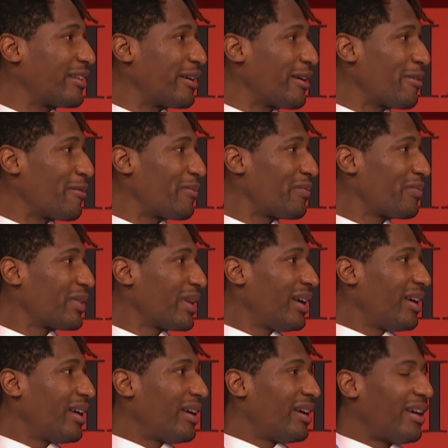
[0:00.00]
them.
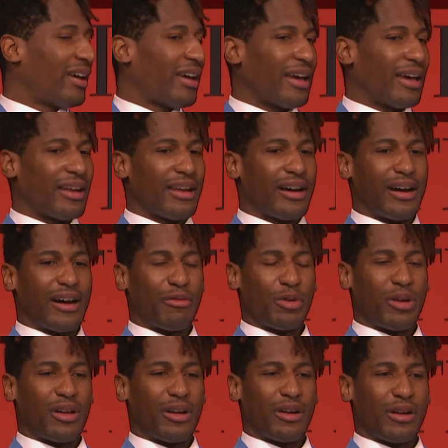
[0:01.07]
And
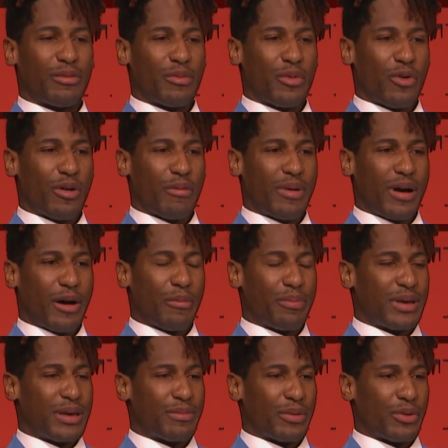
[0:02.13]
we're learning more about
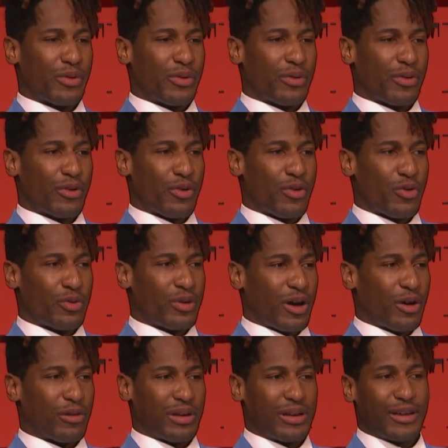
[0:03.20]
people who
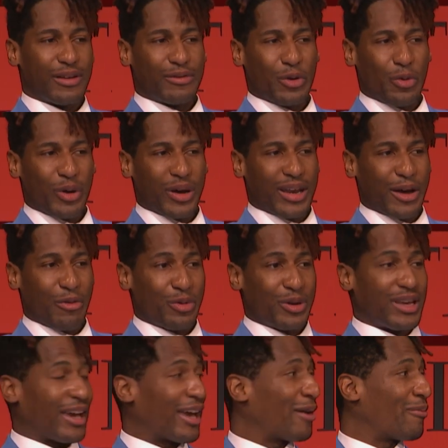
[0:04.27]
don't live the way that we
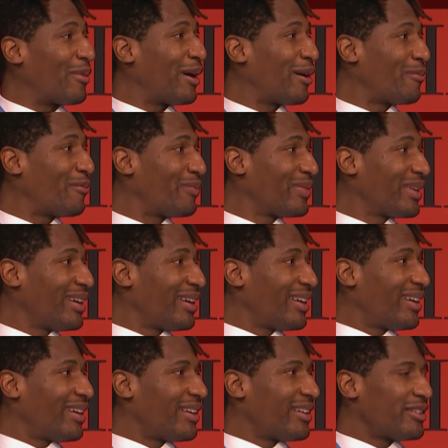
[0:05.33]
came up.
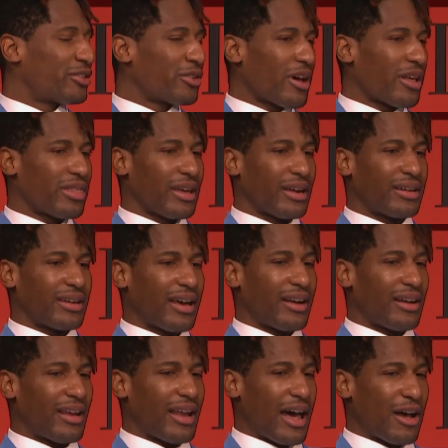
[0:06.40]
So I think that
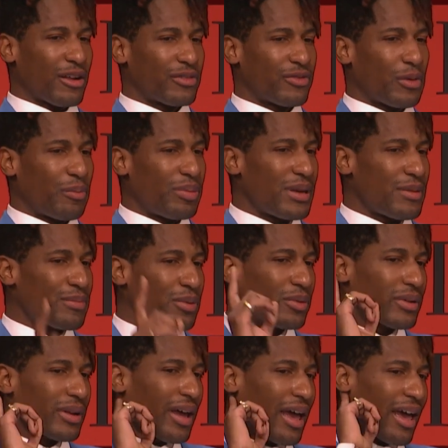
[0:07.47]
allows for
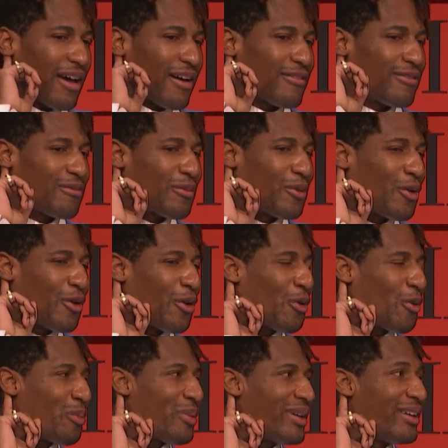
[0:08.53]
people to have more
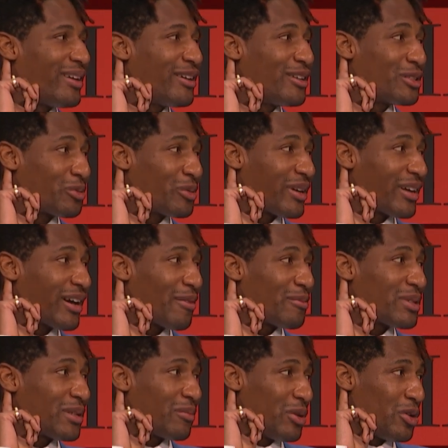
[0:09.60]
open ears when it
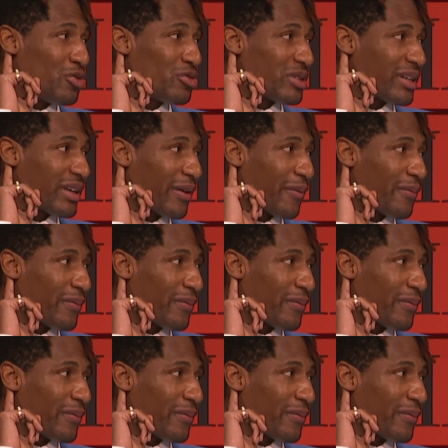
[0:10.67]
comes to music,